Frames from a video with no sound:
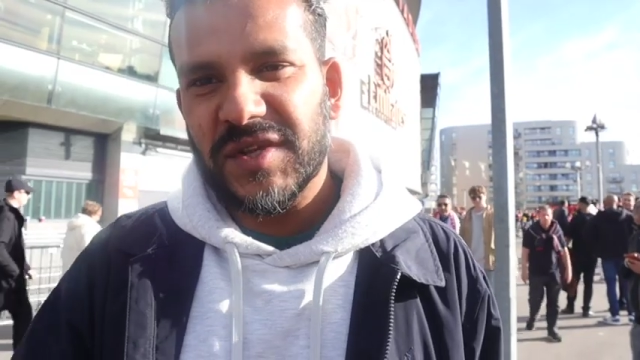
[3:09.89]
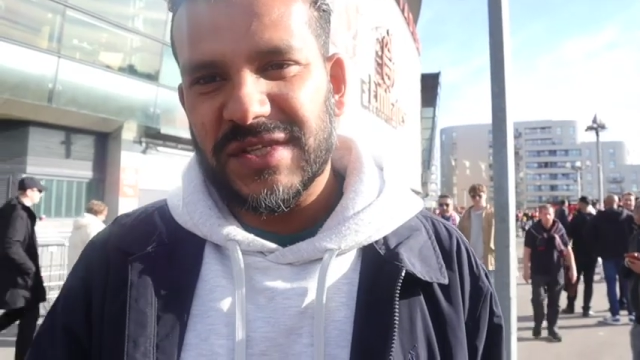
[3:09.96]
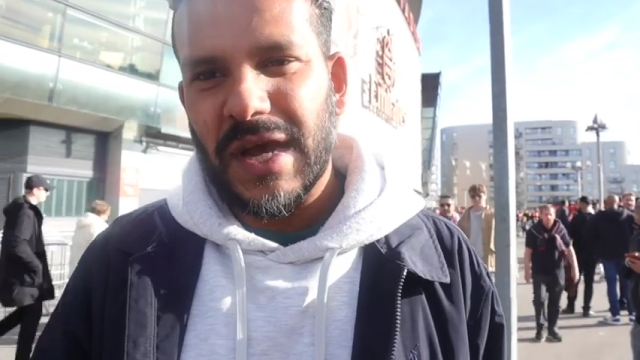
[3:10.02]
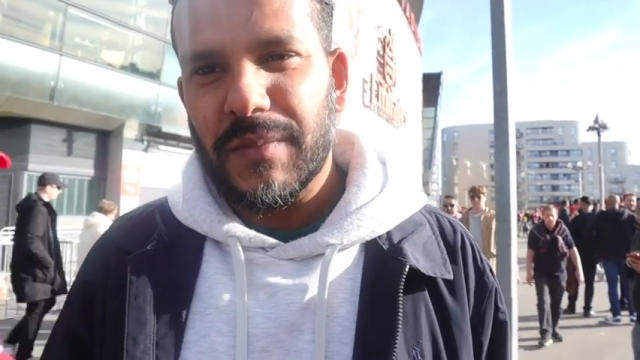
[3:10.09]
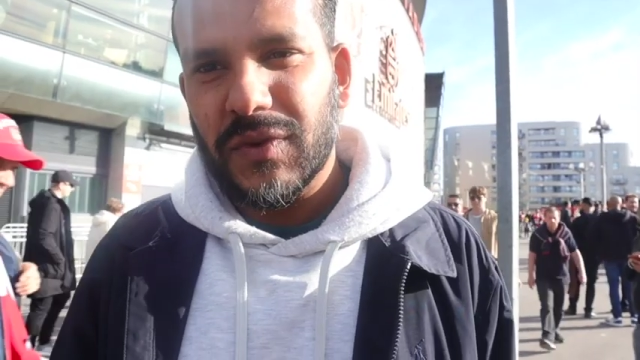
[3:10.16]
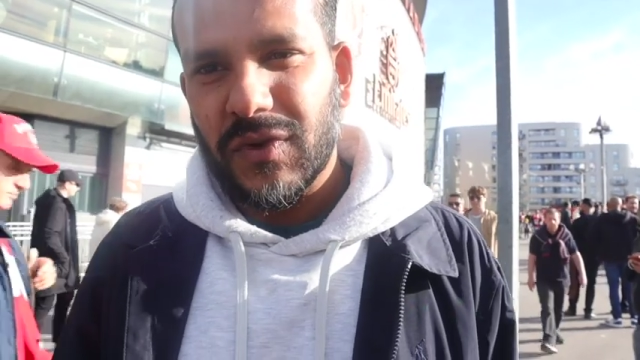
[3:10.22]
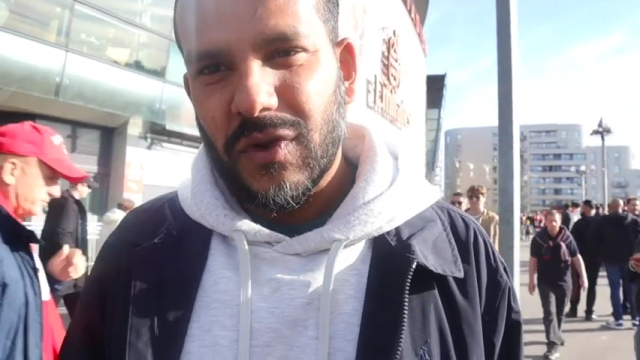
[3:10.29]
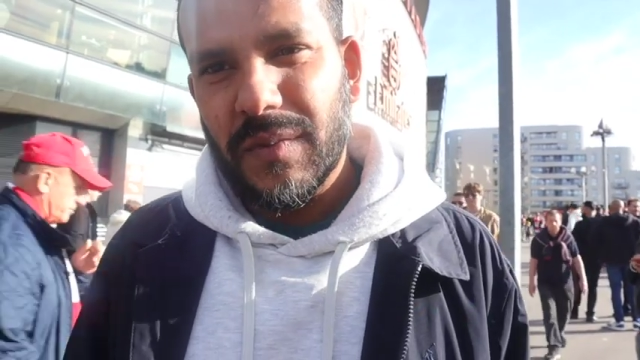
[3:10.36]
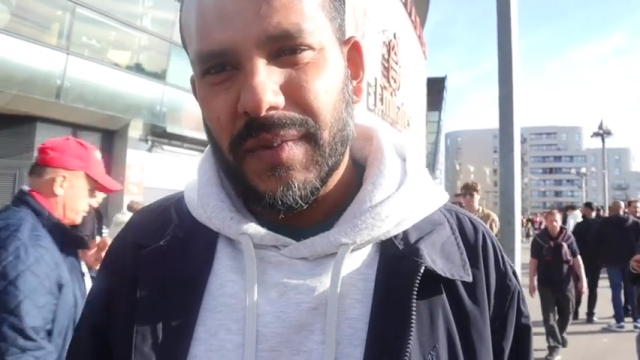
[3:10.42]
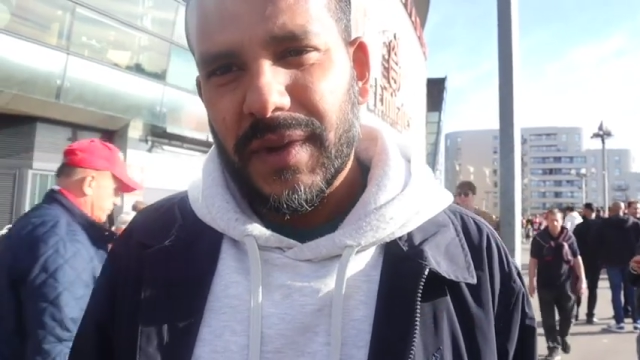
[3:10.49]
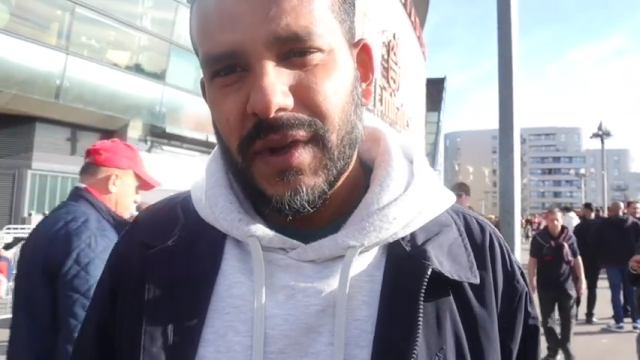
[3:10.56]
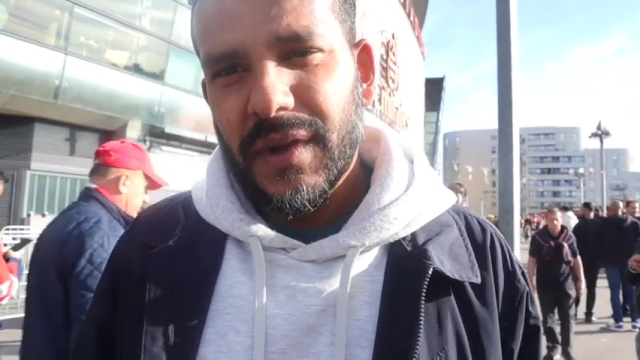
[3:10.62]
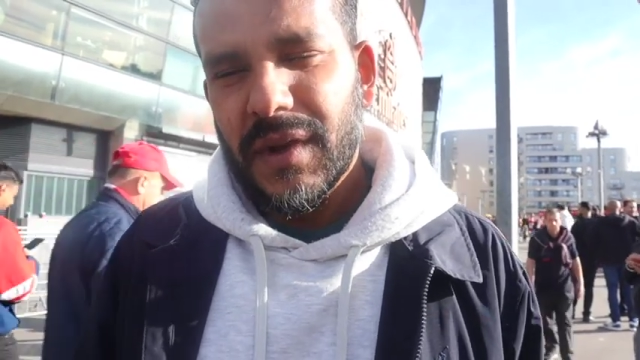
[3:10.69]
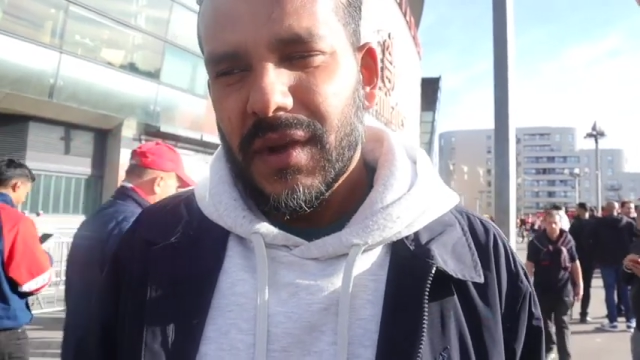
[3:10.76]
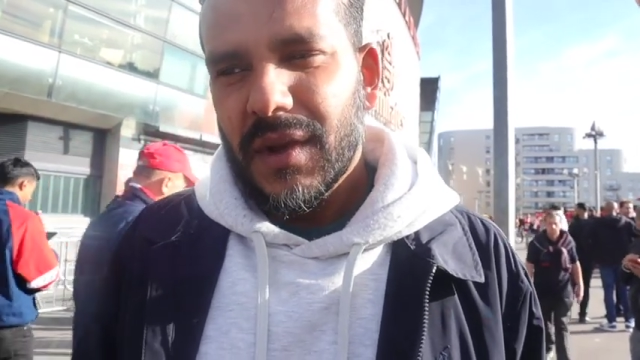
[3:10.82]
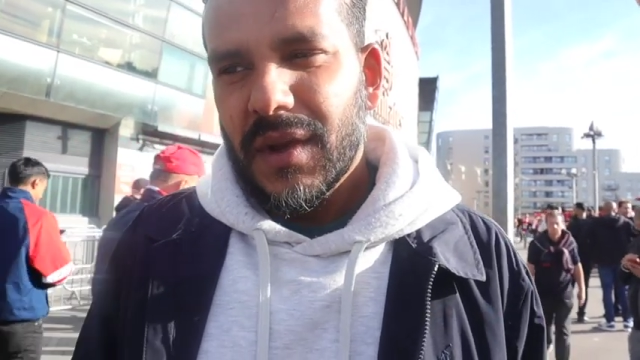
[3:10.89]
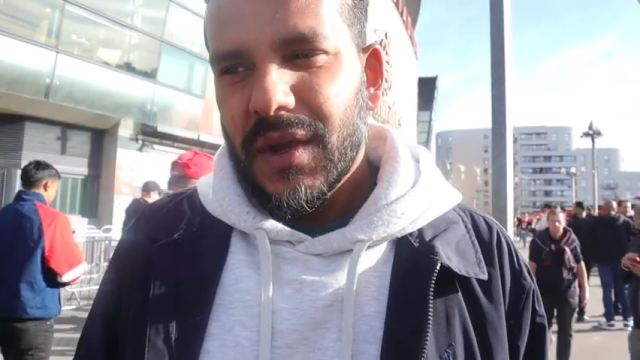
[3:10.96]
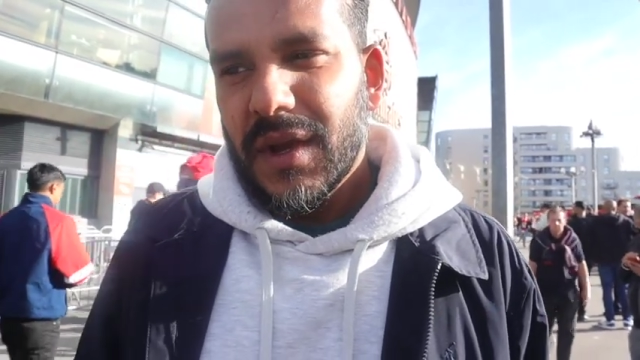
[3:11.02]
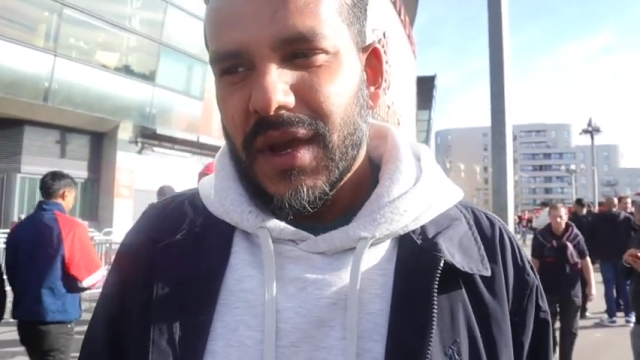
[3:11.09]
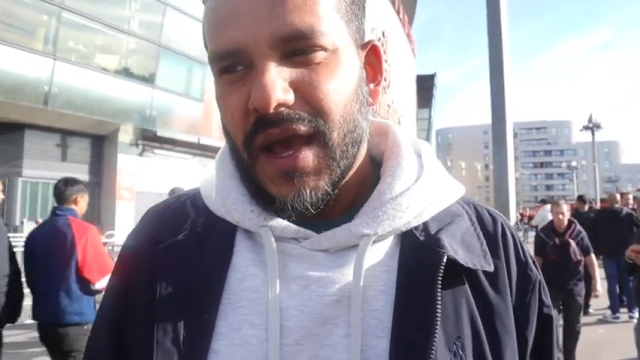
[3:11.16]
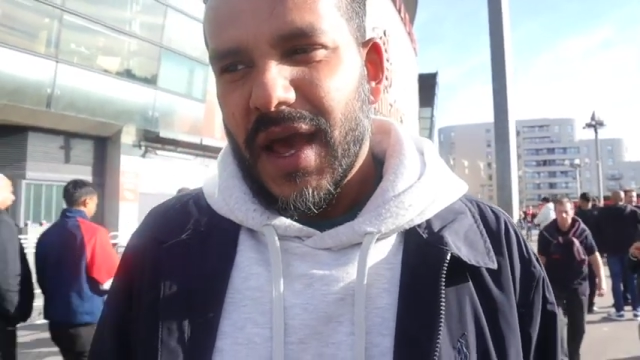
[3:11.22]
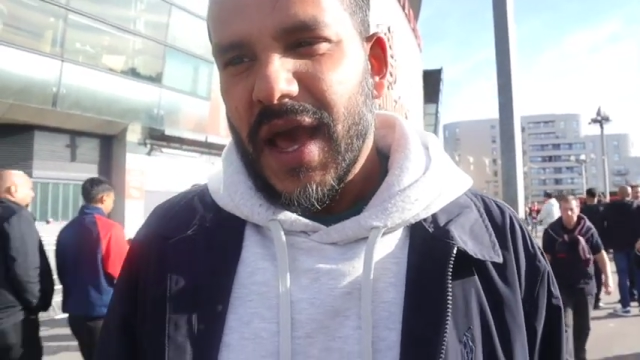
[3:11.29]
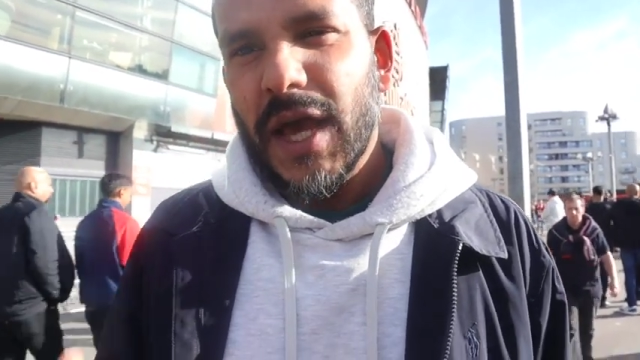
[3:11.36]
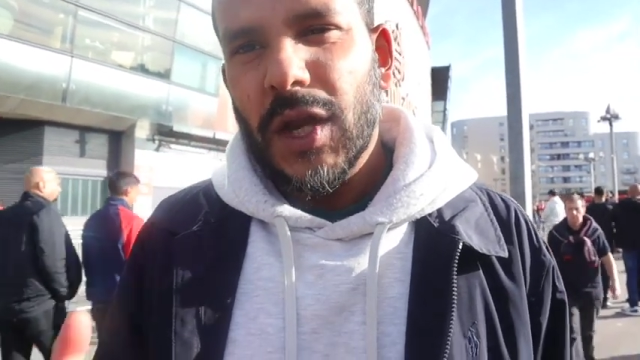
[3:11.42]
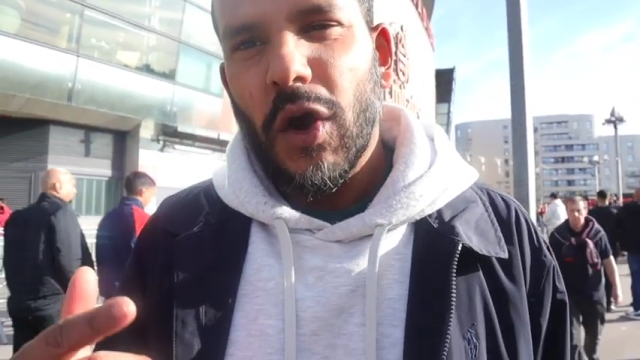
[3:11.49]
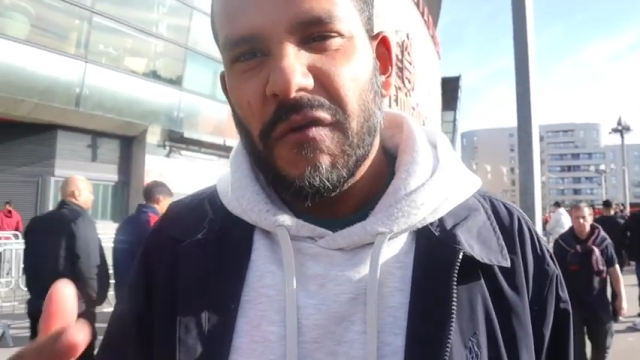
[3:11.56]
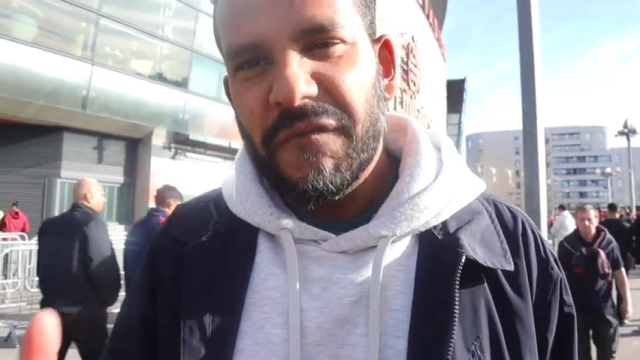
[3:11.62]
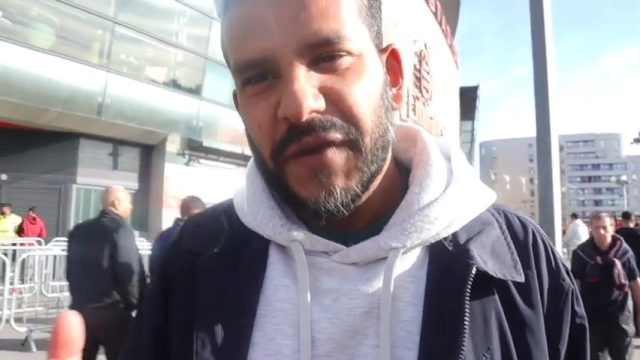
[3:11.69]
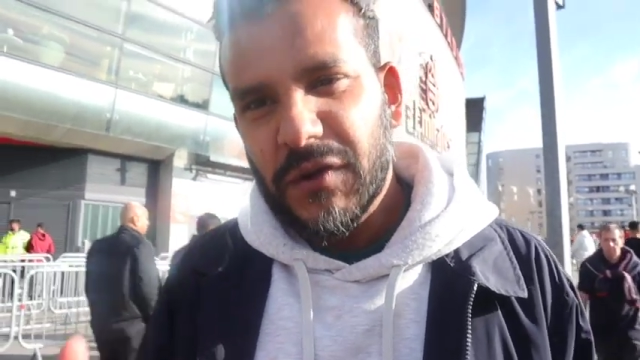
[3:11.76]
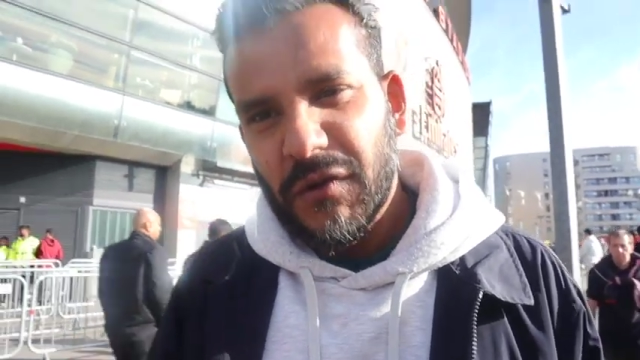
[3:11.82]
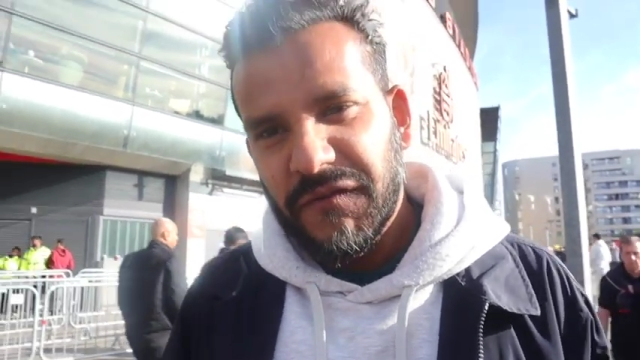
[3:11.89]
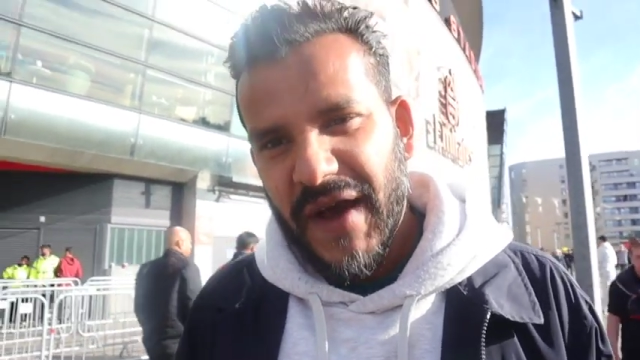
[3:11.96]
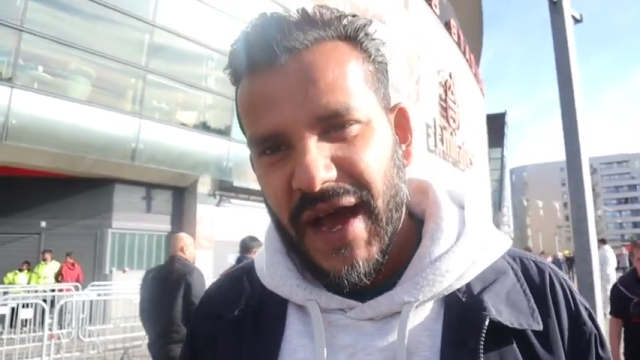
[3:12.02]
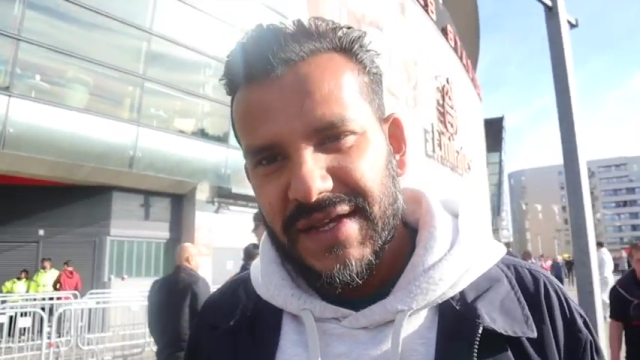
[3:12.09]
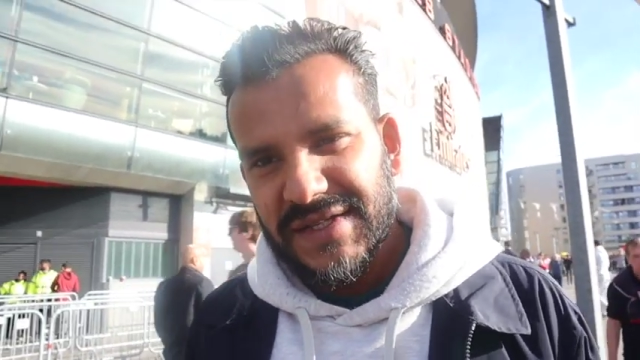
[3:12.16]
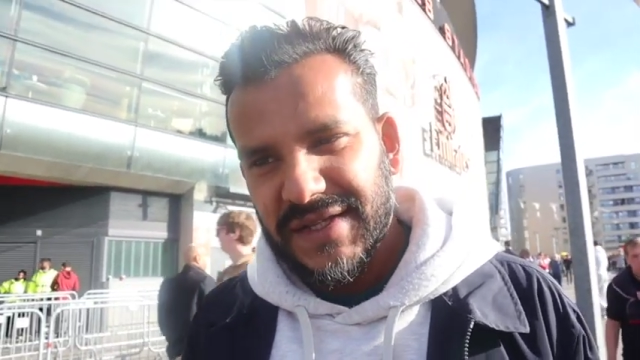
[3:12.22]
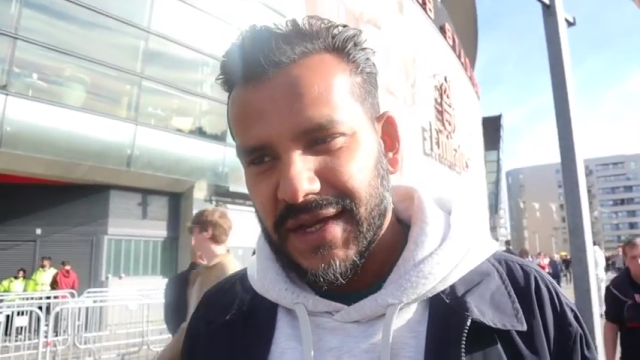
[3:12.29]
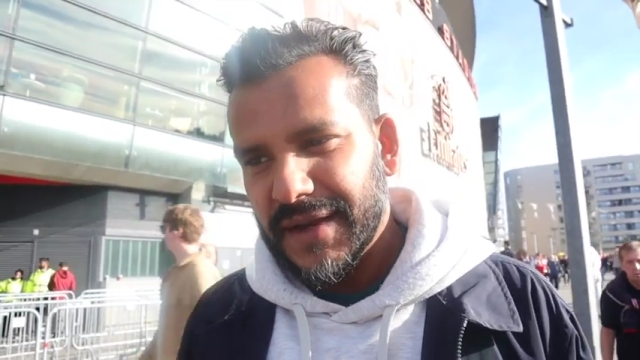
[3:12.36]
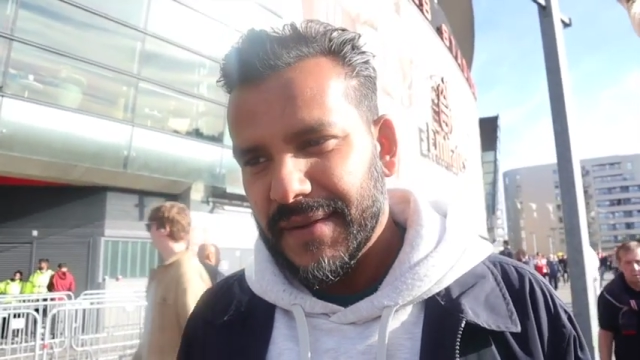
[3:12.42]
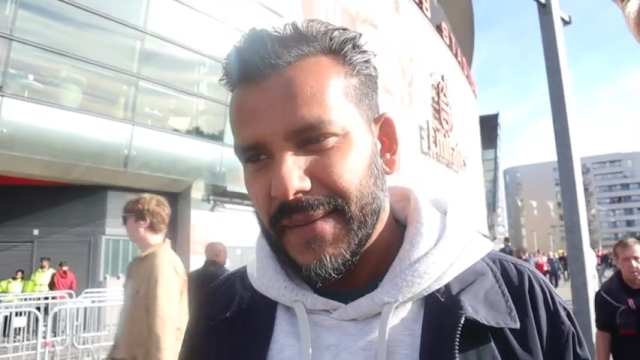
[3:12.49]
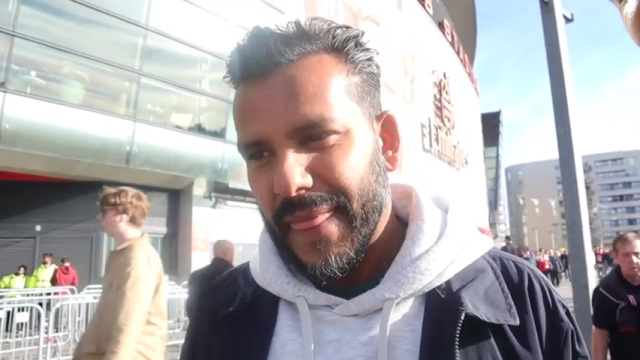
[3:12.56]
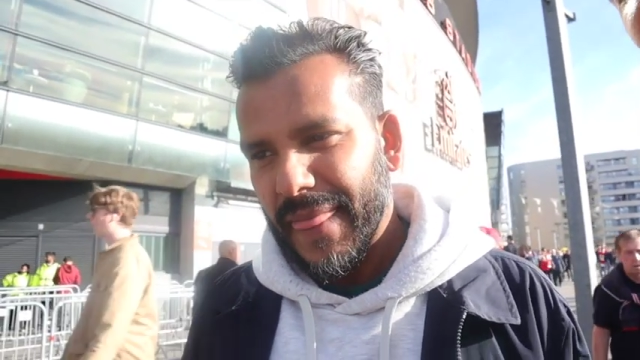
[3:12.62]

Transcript: WhatsApp group, a lot of fickle fans there.